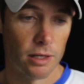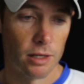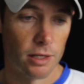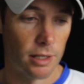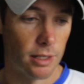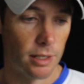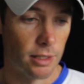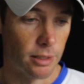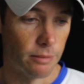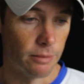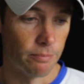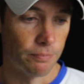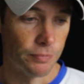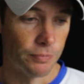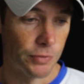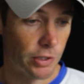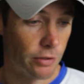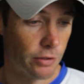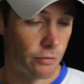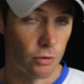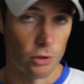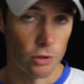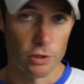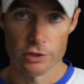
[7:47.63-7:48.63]
um,
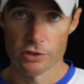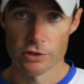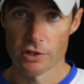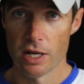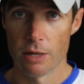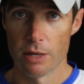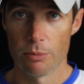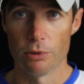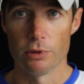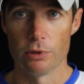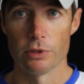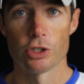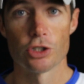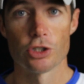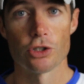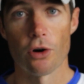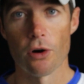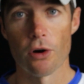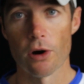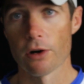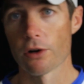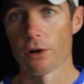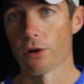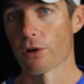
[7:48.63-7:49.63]
for example, a
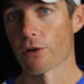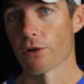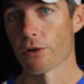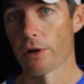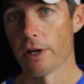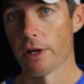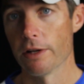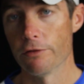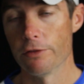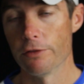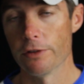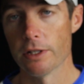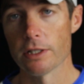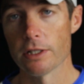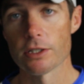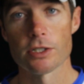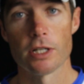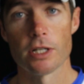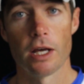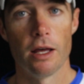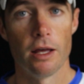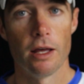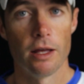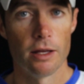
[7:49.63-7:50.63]
shark or a
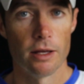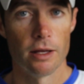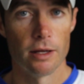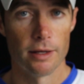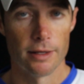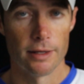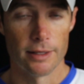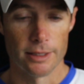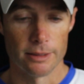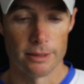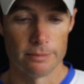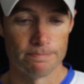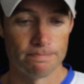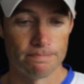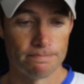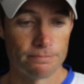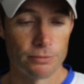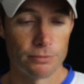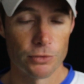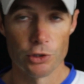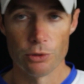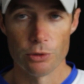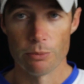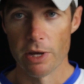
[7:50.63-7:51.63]
redfish, um,
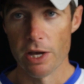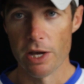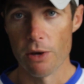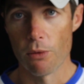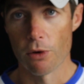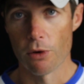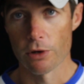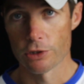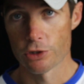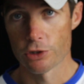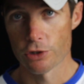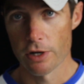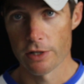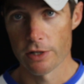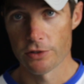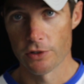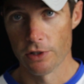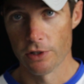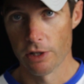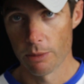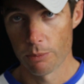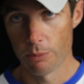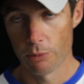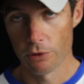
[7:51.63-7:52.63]
you may wanna
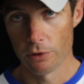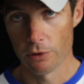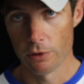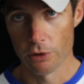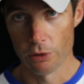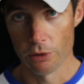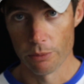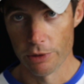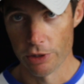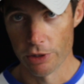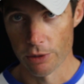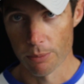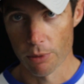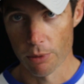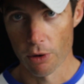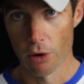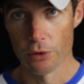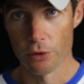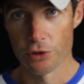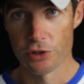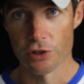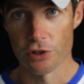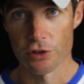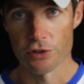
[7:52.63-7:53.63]
dress it up with a little bit of
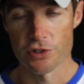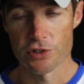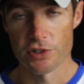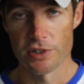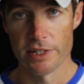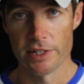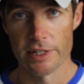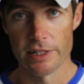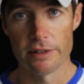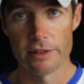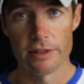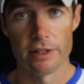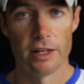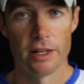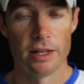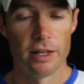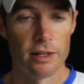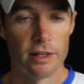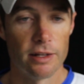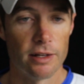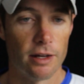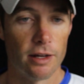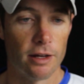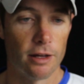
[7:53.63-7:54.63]
Procure scent.
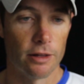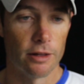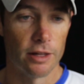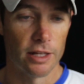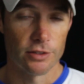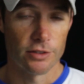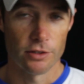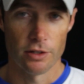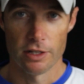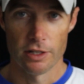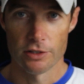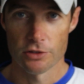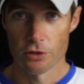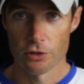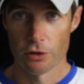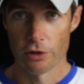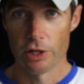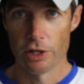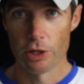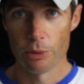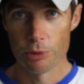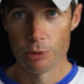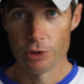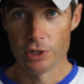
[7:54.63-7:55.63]
Uh, that, that's
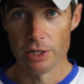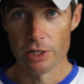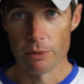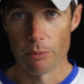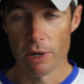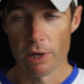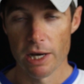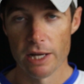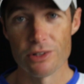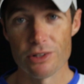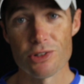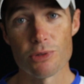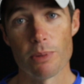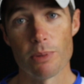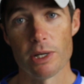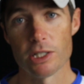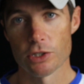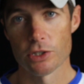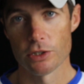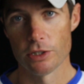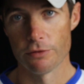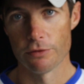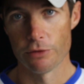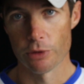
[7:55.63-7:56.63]
gonna help you get a bite,
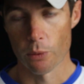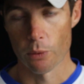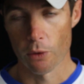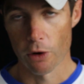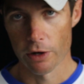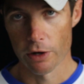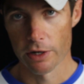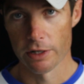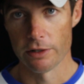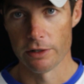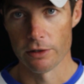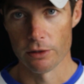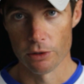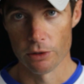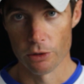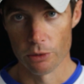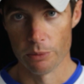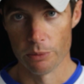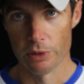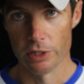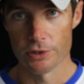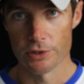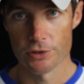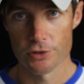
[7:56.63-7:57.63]
especially if you're working it a
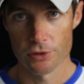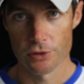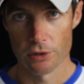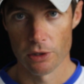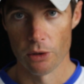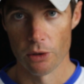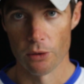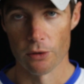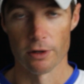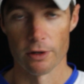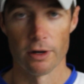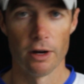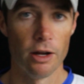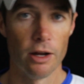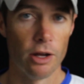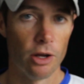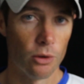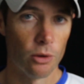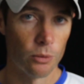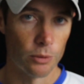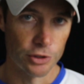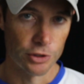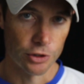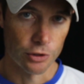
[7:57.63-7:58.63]
little bit slower.
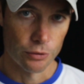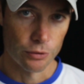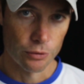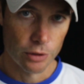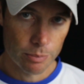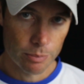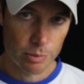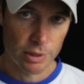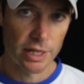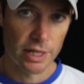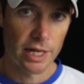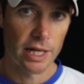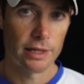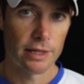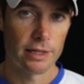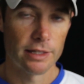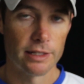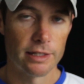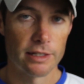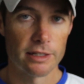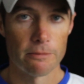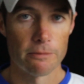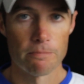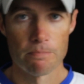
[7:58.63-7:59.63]
When you're ripping that
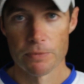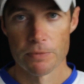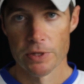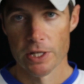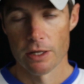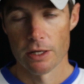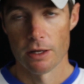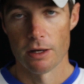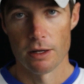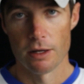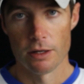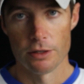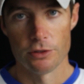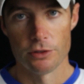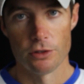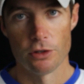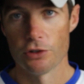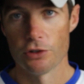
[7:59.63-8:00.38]
thing, uh, you